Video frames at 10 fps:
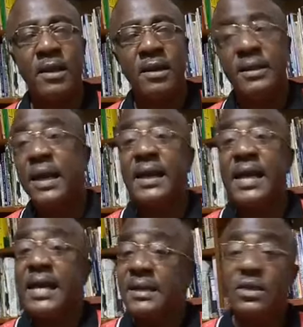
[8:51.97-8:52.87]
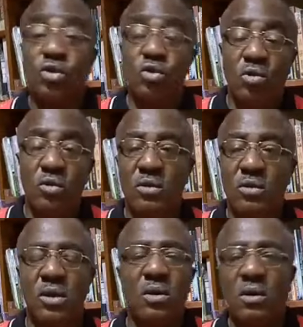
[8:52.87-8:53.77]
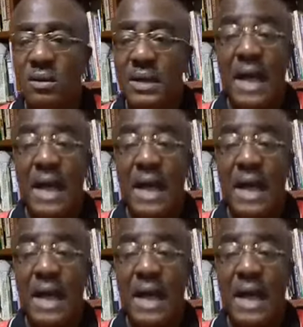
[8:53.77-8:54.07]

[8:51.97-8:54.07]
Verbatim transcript: The lady, to you know,